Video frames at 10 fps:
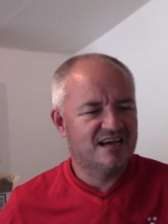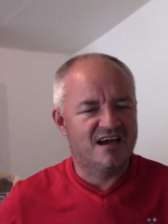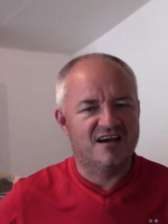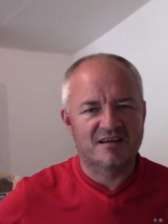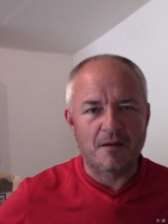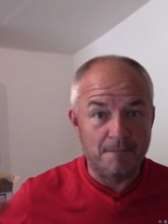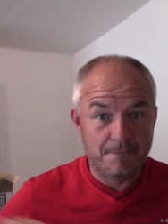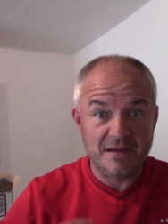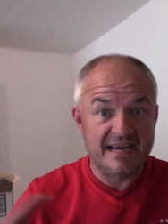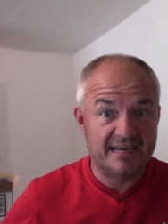A
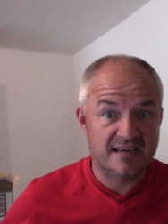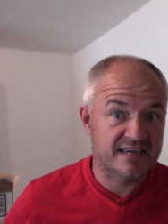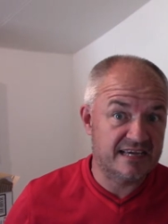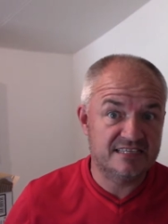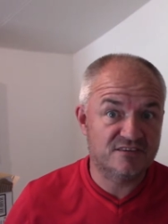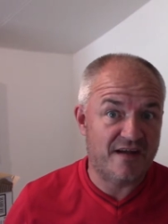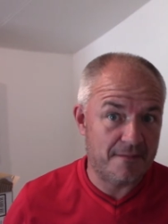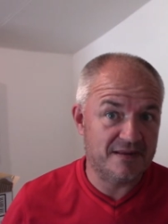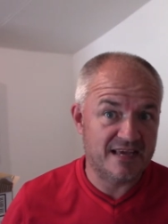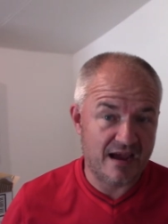big kids
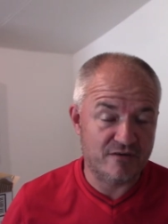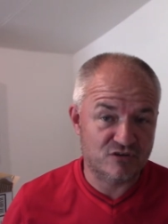family area,